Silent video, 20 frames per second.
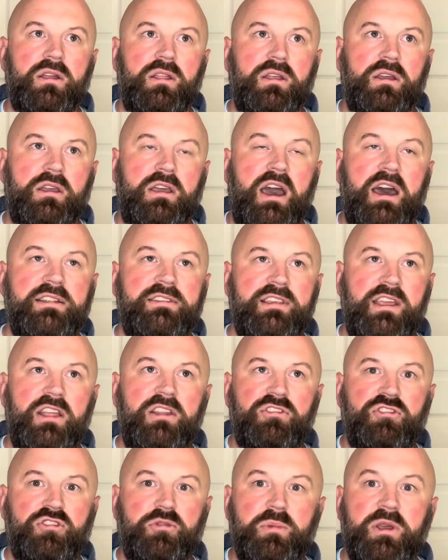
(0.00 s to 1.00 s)
God's
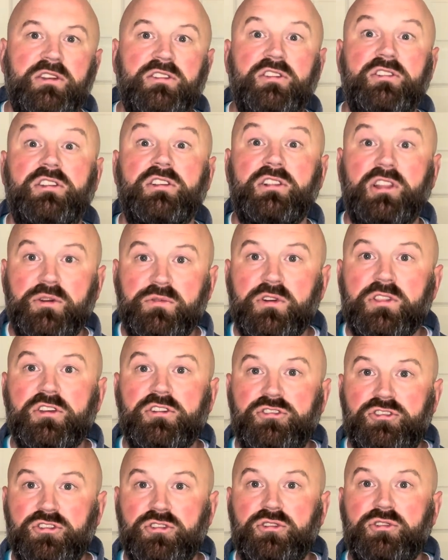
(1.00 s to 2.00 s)
instrument to deliver the
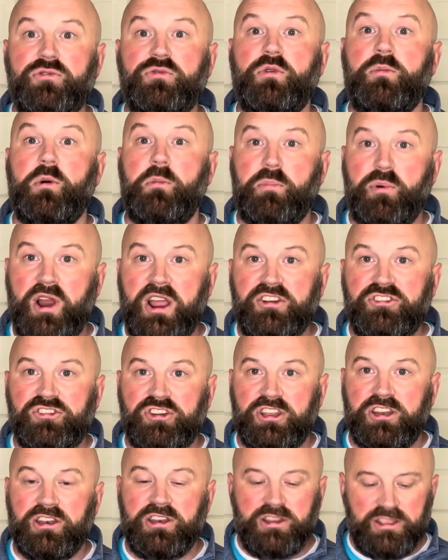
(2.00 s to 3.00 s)
Jews from
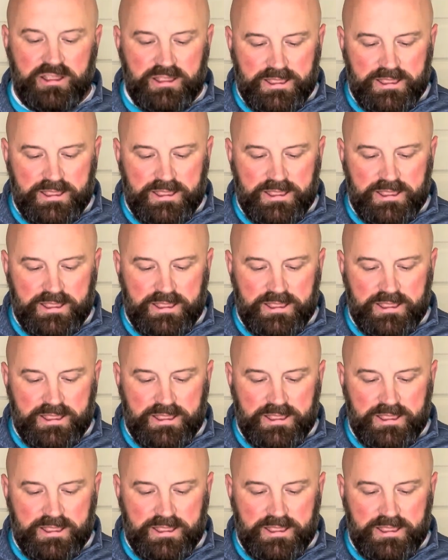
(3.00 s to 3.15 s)
oppression.